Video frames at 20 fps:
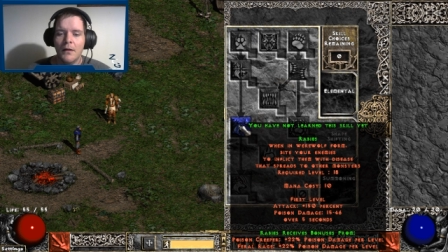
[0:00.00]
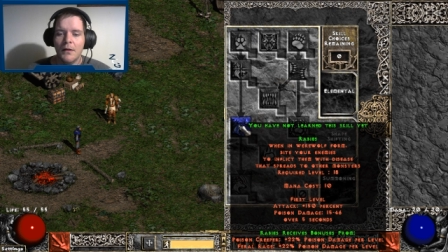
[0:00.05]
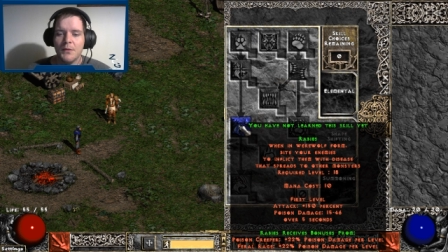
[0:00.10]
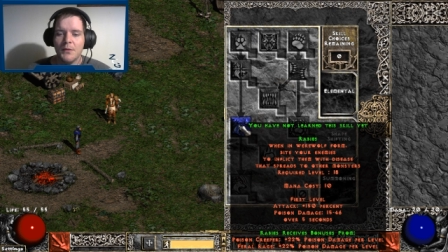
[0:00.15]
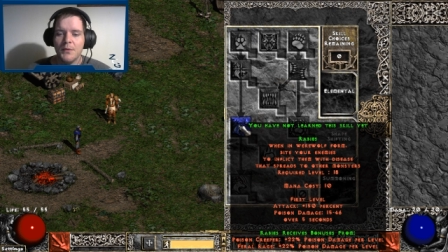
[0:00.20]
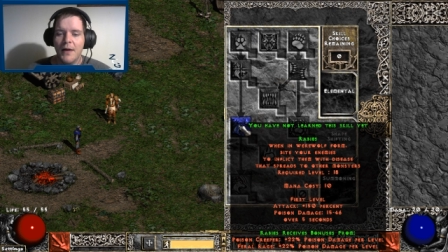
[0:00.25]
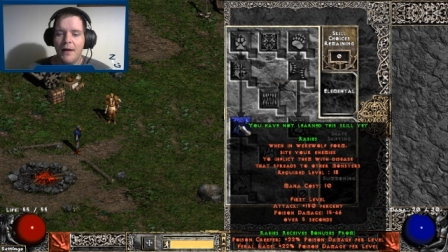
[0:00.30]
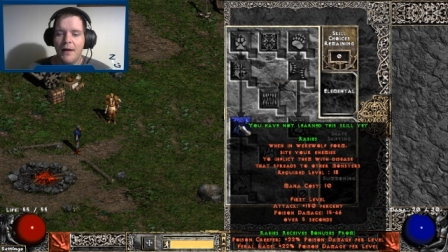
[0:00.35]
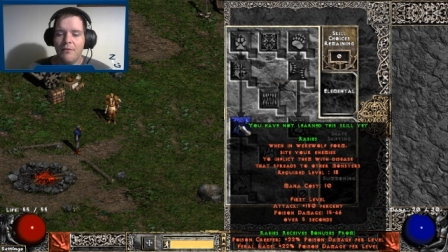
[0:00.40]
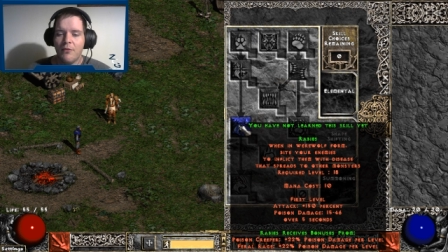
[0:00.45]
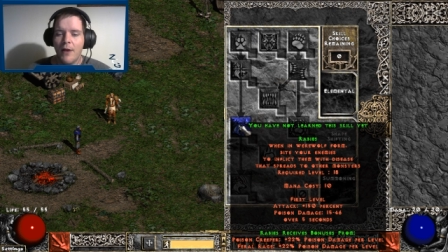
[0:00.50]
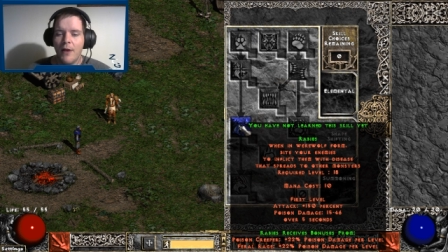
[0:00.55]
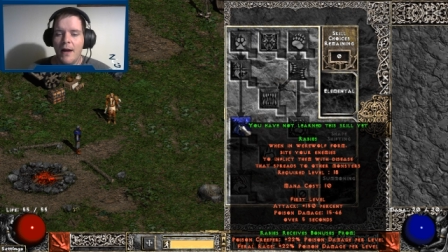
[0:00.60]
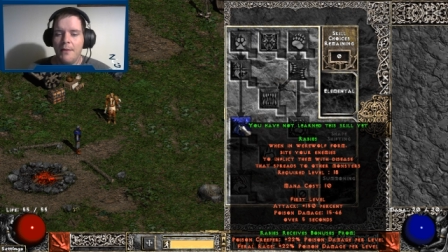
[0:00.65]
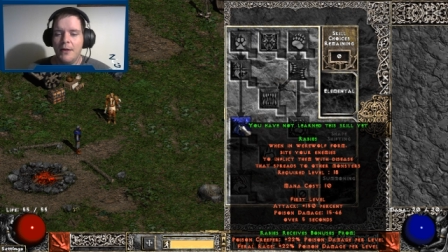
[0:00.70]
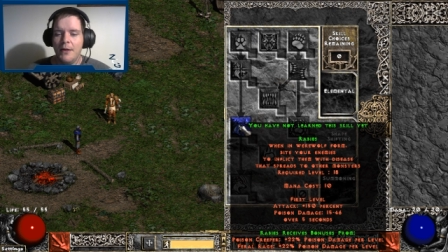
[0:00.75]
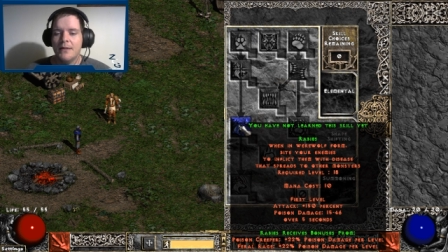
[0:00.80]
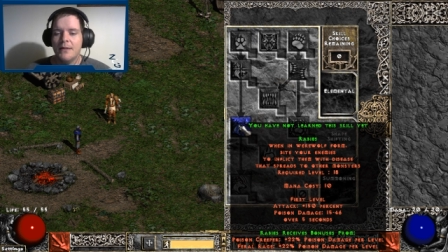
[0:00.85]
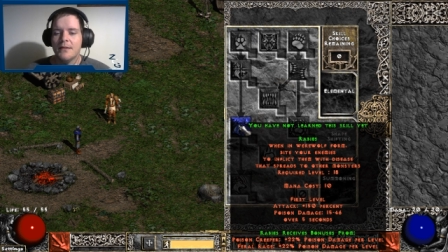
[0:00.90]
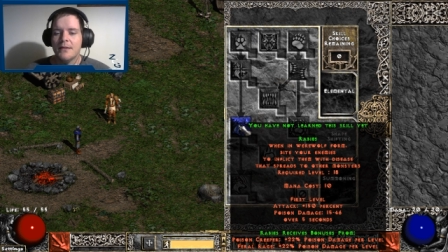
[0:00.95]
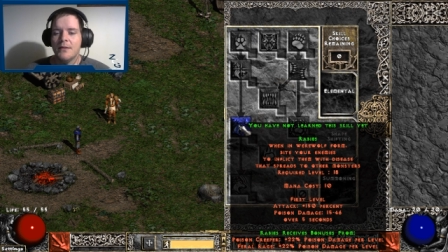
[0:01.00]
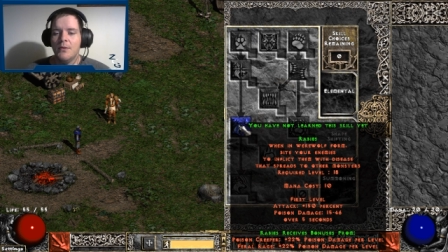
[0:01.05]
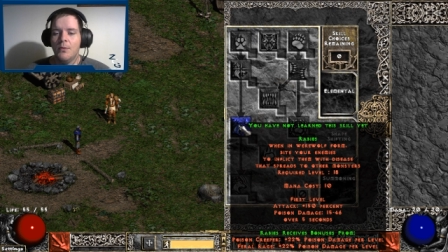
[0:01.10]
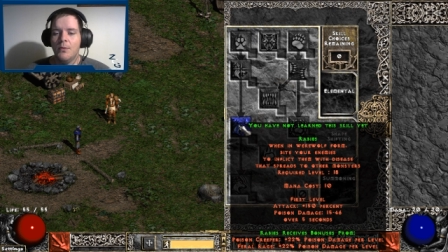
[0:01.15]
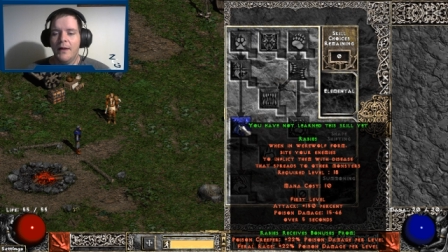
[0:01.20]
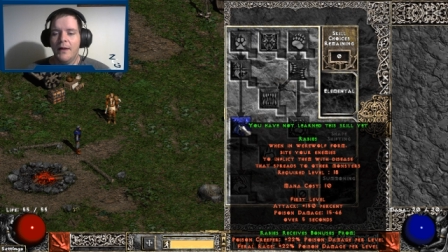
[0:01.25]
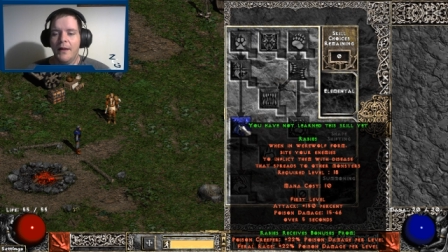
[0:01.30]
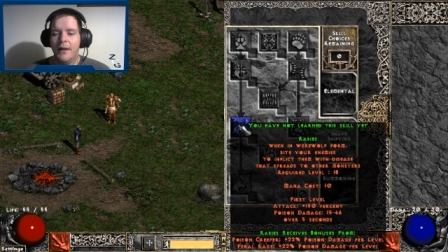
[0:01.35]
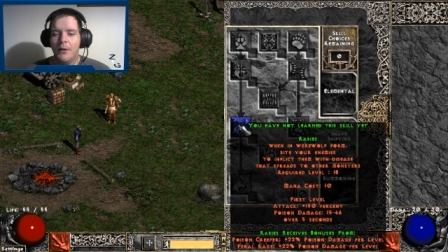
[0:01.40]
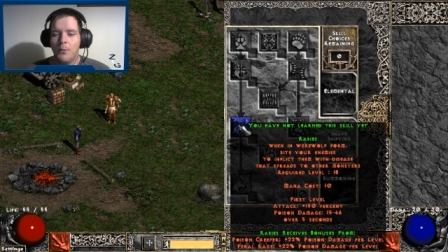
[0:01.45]
We have Rabies.
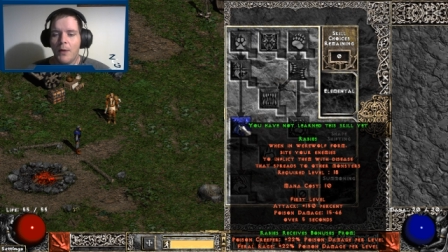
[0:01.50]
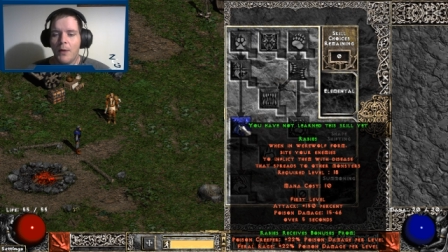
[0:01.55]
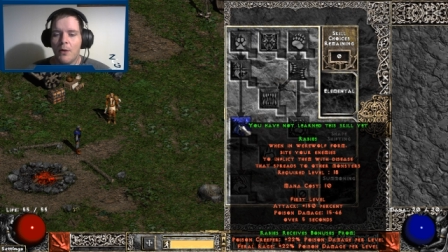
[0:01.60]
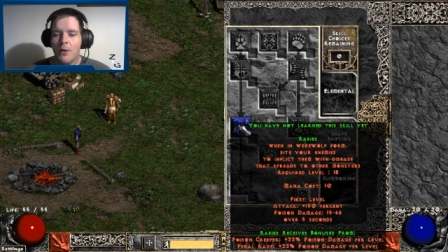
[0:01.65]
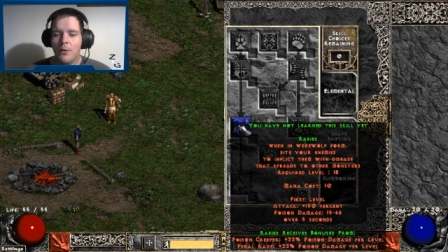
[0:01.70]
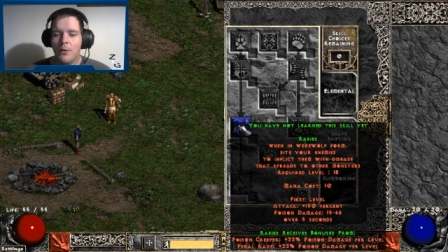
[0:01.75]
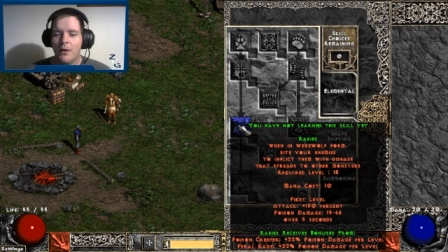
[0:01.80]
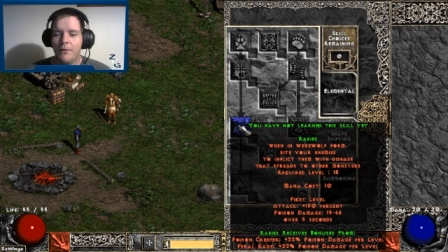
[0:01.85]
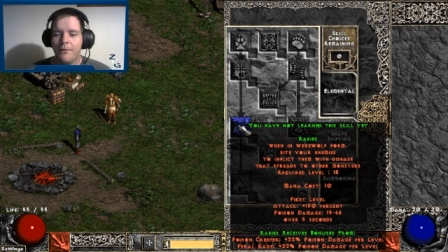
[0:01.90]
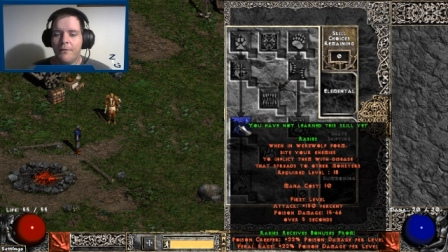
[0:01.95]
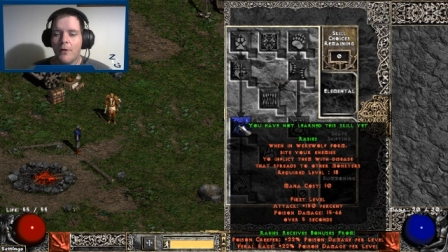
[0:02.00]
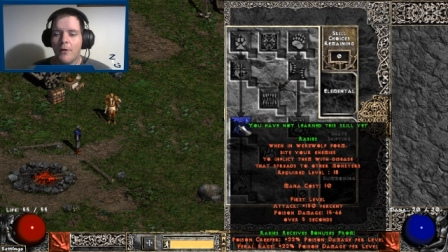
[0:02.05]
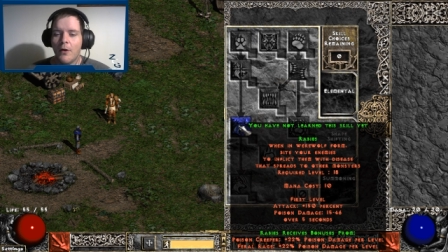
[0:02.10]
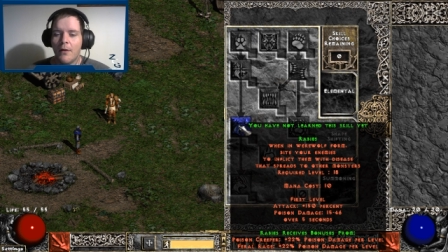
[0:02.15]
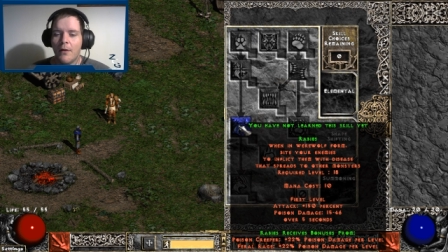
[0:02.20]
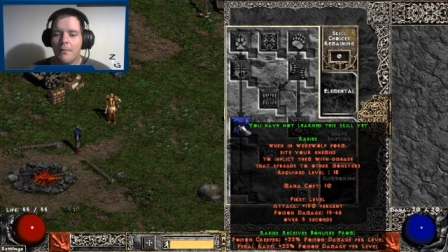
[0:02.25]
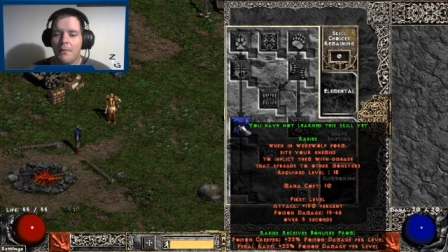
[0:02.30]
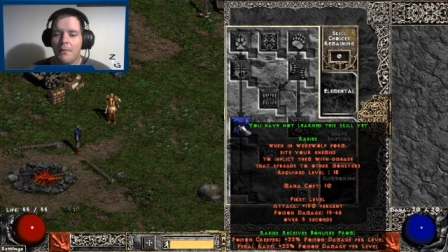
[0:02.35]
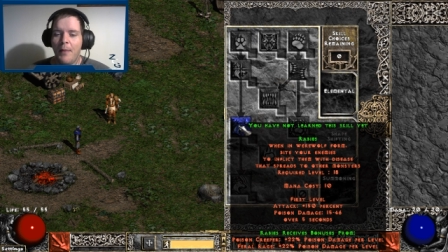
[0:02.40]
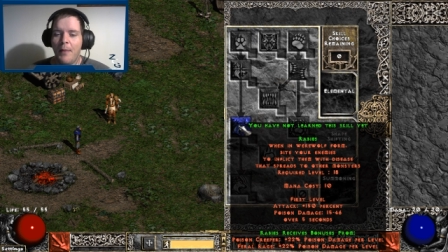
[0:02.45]
When in werewolf form,